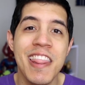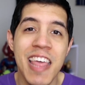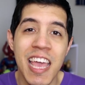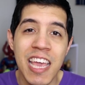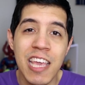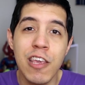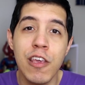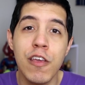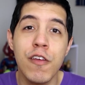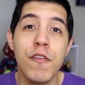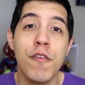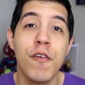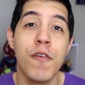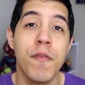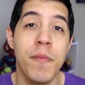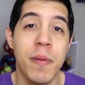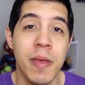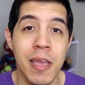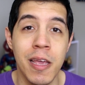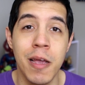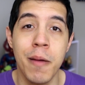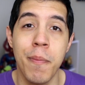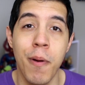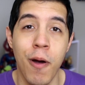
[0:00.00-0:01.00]
thank you for
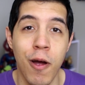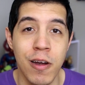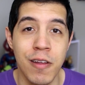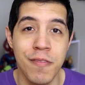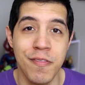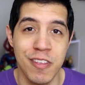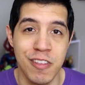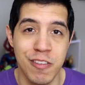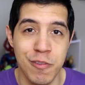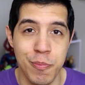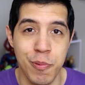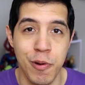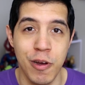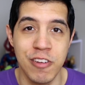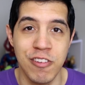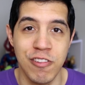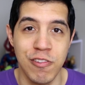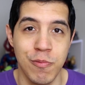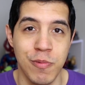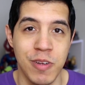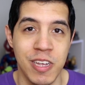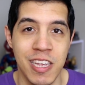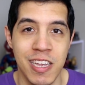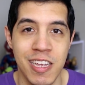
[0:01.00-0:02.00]
being a part of
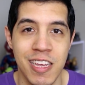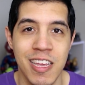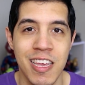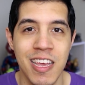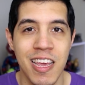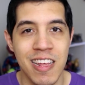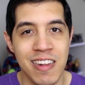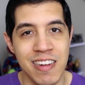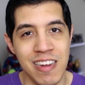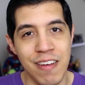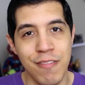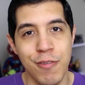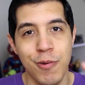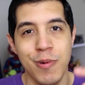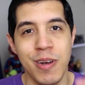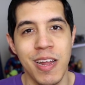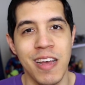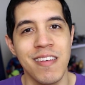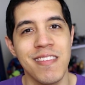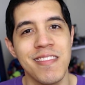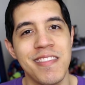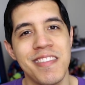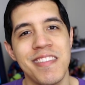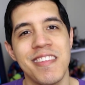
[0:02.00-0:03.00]
Inspiration Week. To
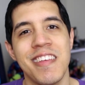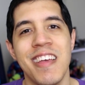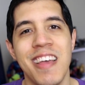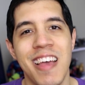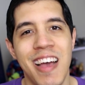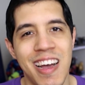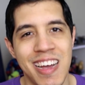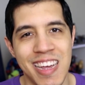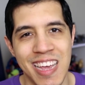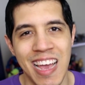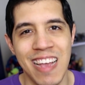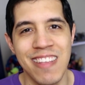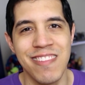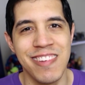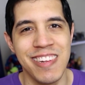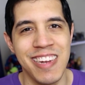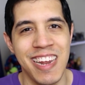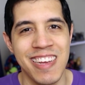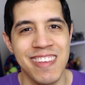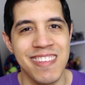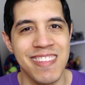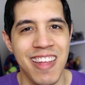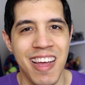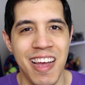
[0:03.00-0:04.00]
everyone else, I'll catch
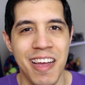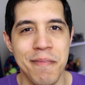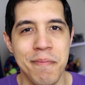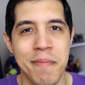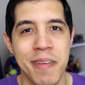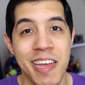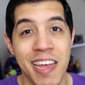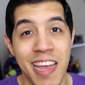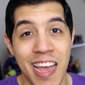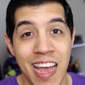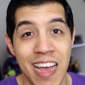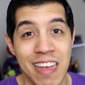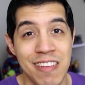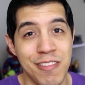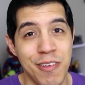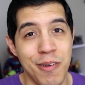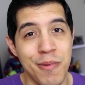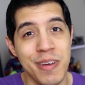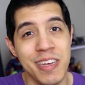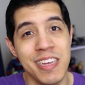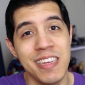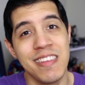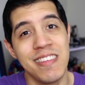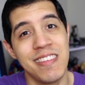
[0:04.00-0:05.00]
you next time. As
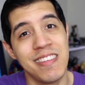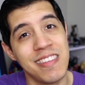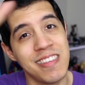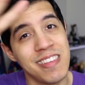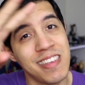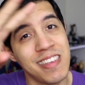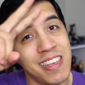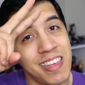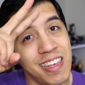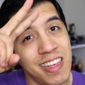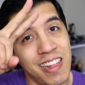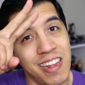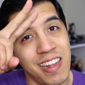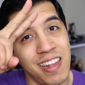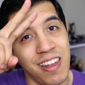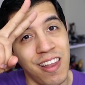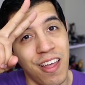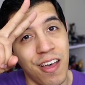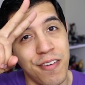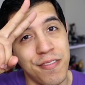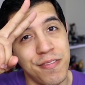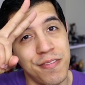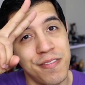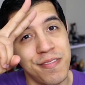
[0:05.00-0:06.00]
always,
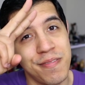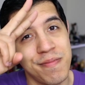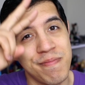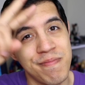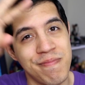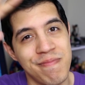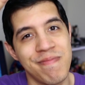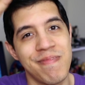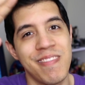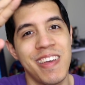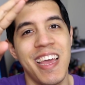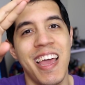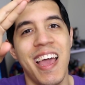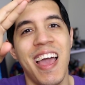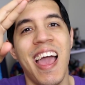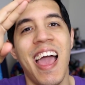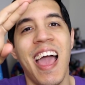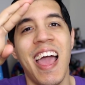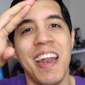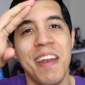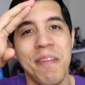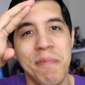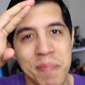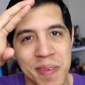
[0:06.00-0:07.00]
love
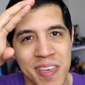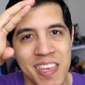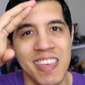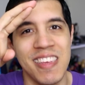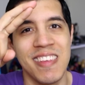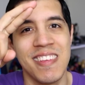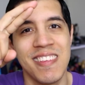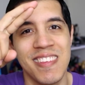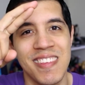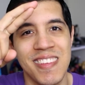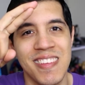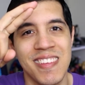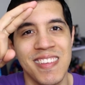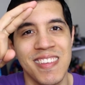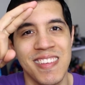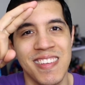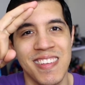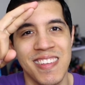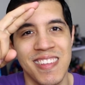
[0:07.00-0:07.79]
and peace.